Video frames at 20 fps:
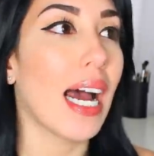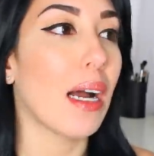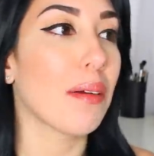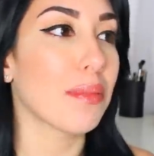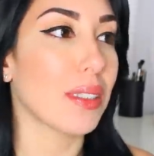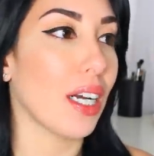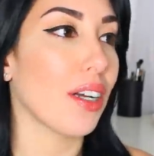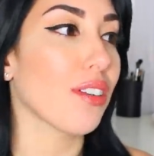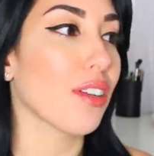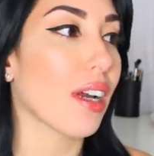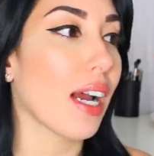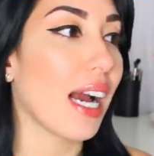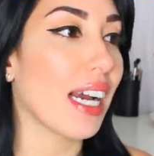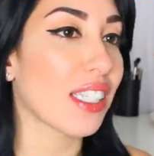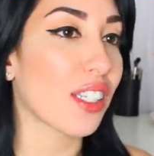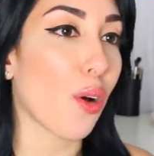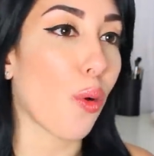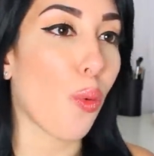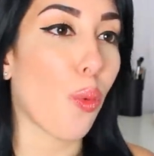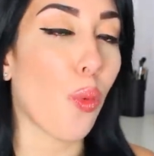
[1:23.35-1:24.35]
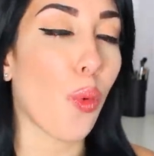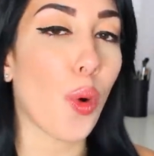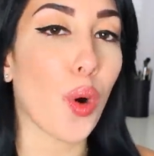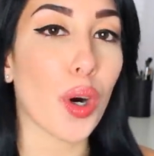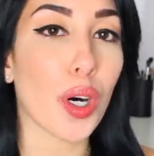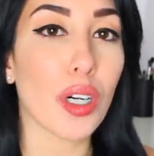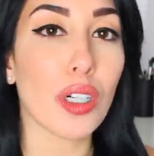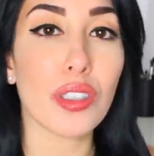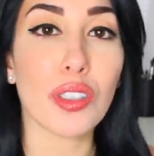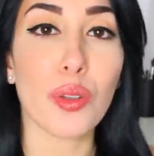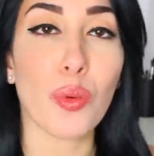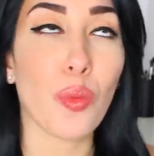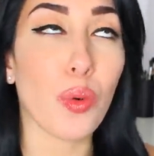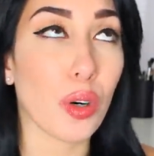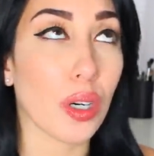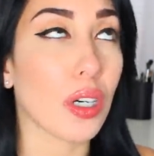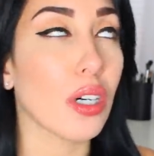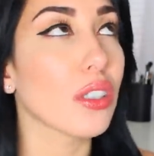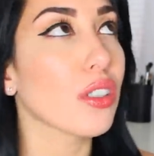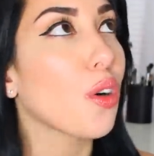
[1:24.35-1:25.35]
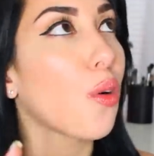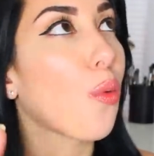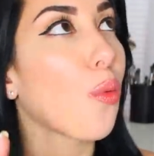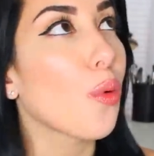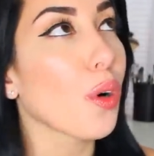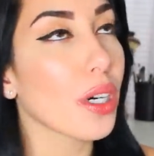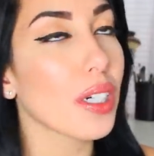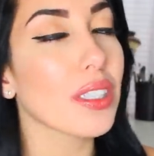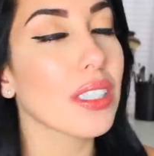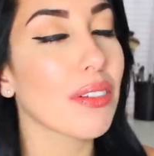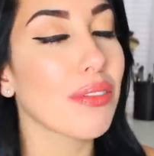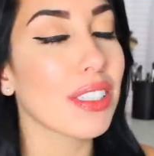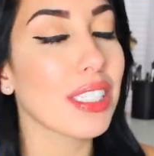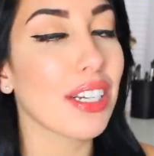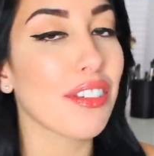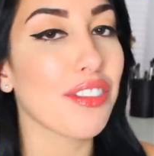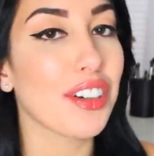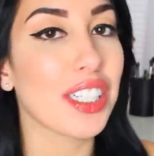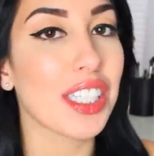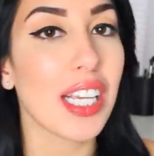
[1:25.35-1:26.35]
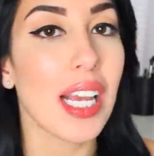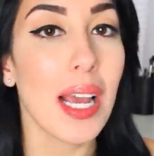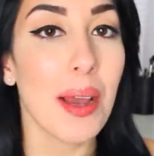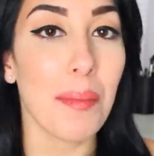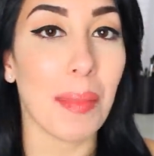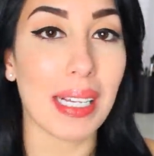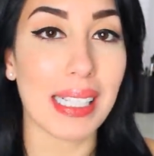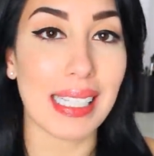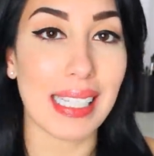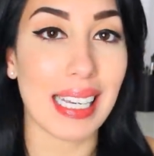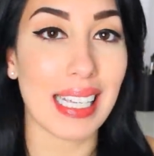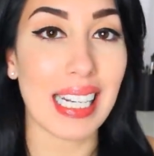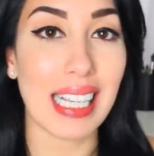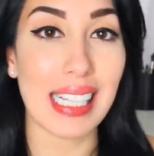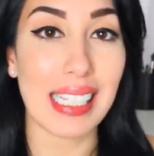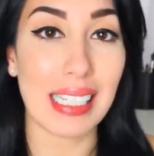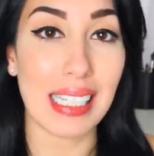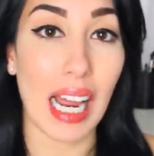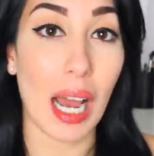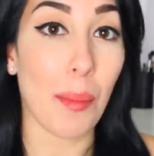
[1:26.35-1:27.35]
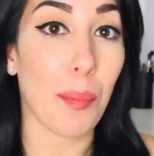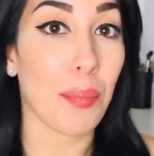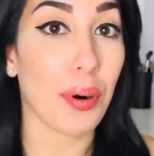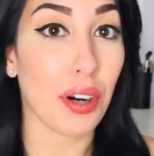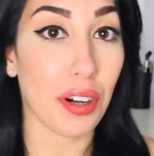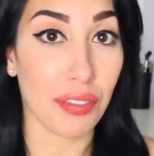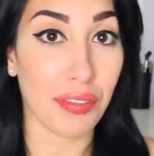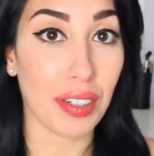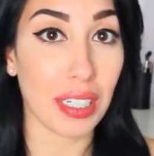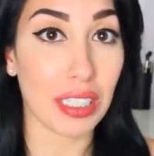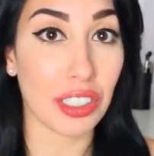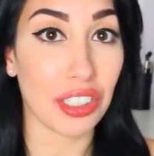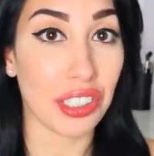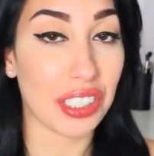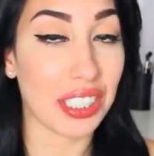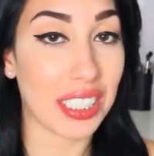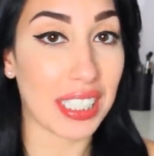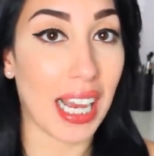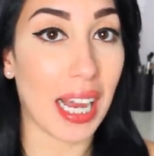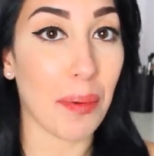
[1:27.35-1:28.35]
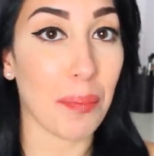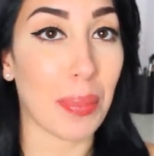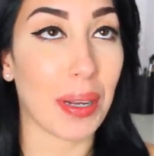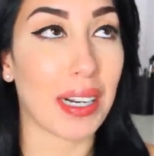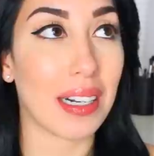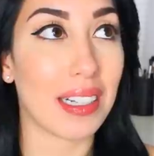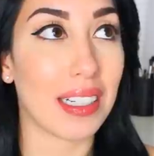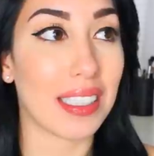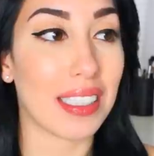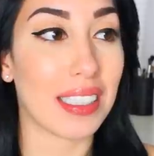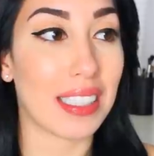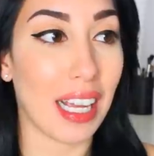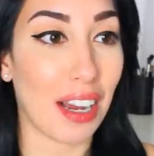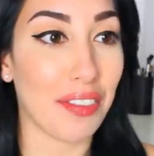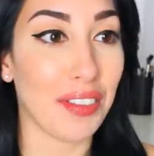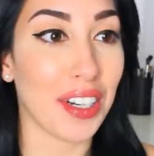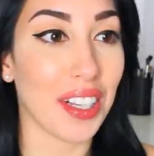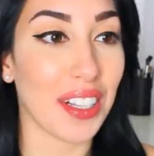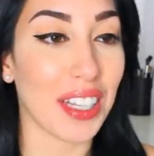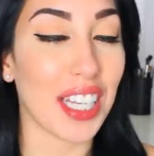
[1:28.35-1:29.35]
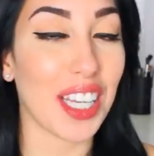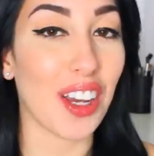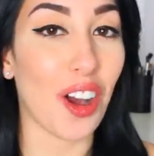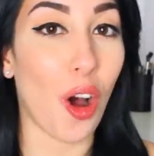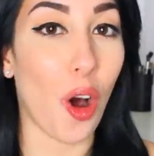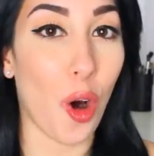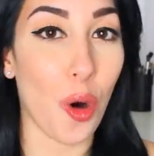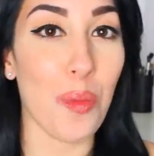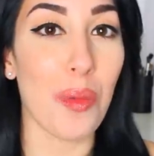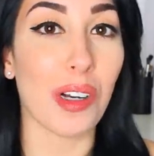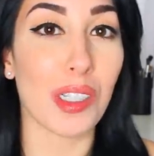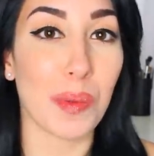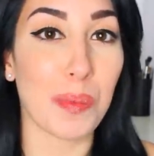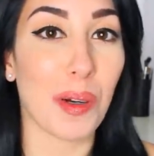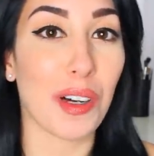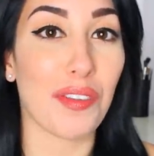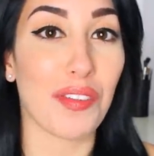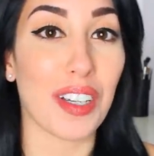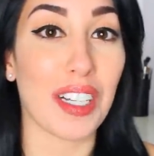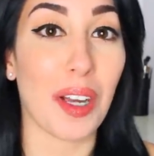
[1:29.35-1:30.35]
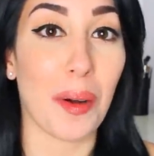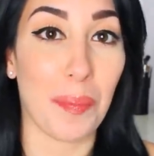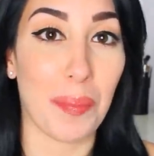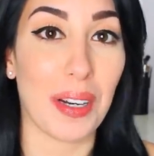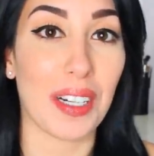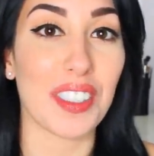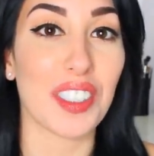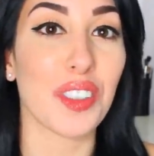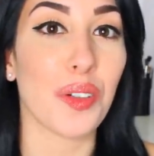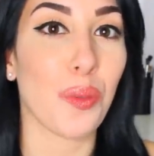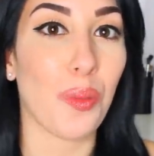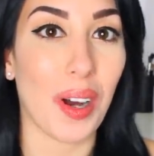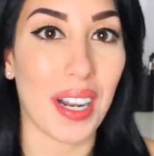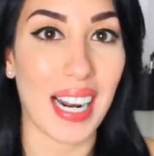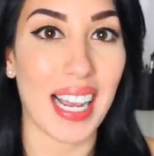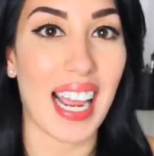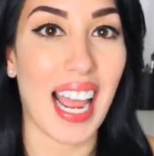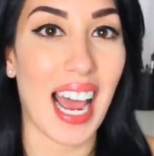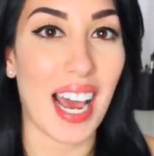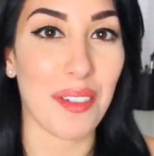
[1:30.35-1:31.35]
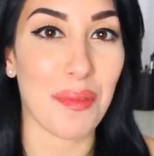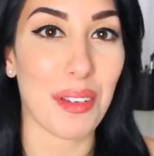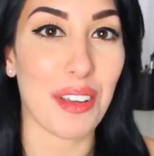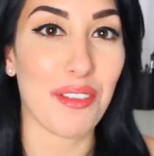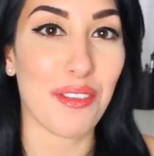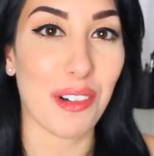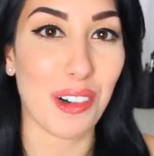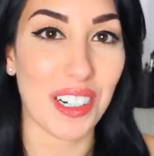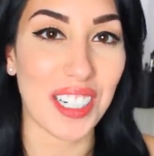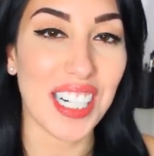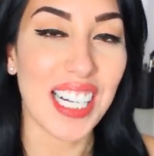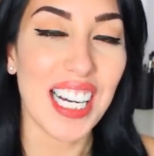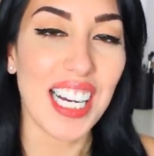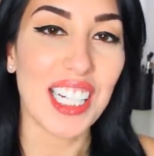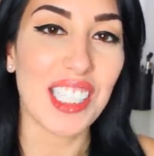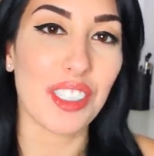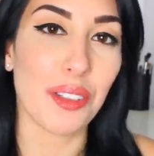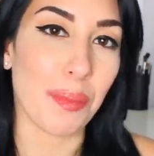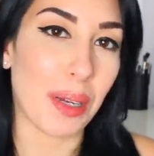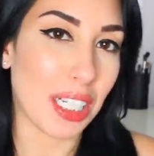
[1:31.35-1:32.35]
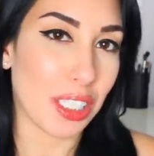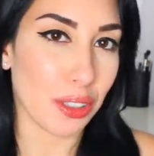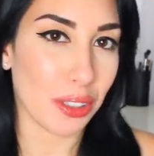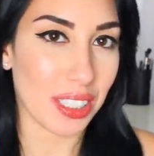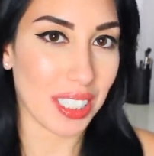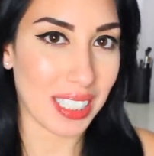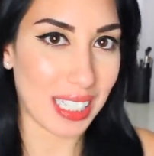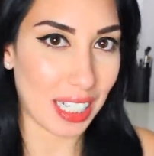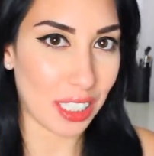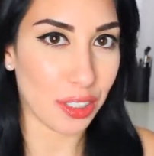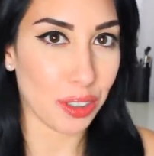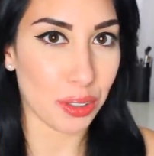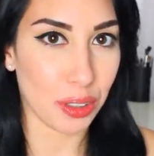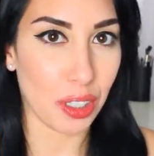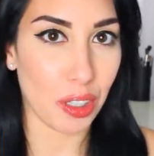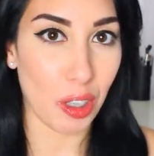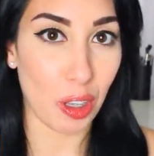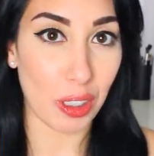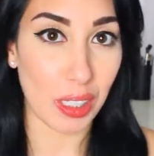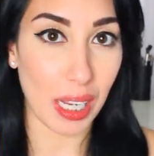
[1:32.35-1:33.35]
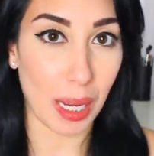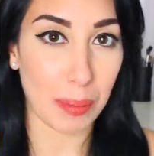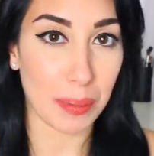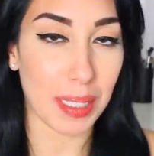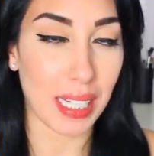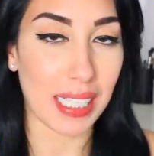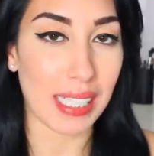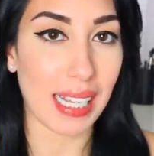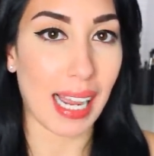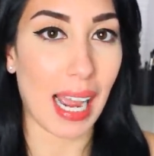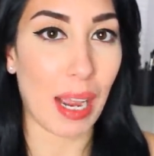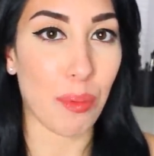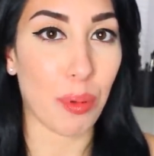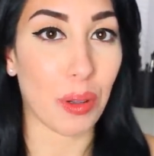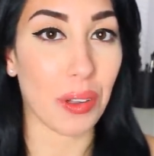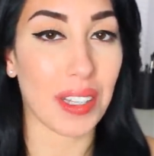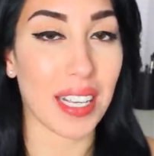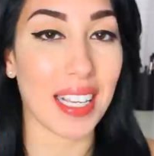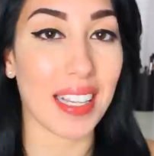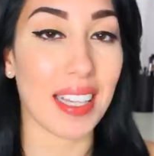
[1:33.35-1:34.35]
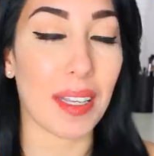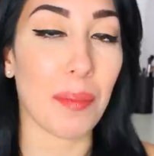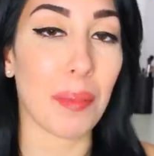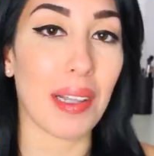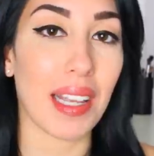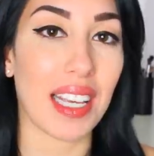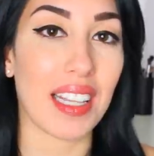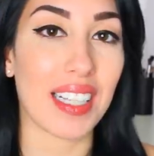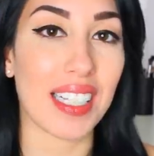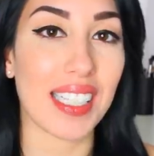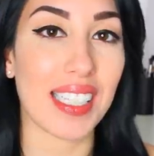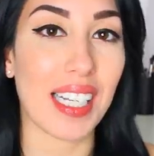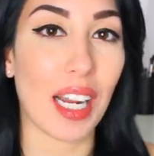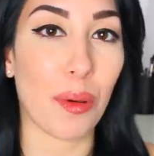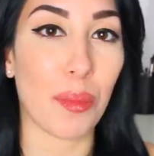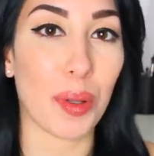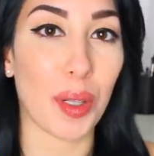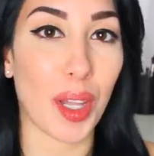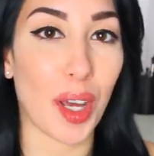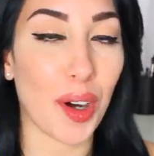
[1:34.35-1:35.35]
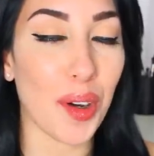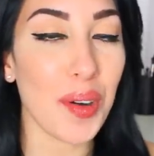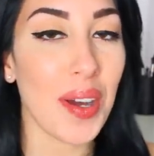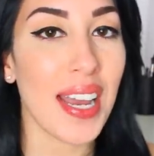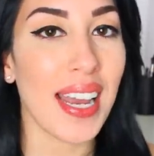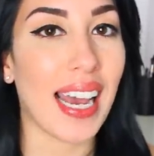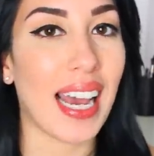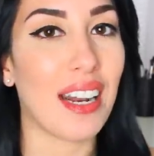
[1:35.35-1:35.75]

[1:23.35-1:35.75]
I'm telling you guys, world of a difference. My skin is not perfect just yet, but it is definitely almost perfect compared to what I had before. So make sure to stay tuned to those updates. I will link the playlist down below.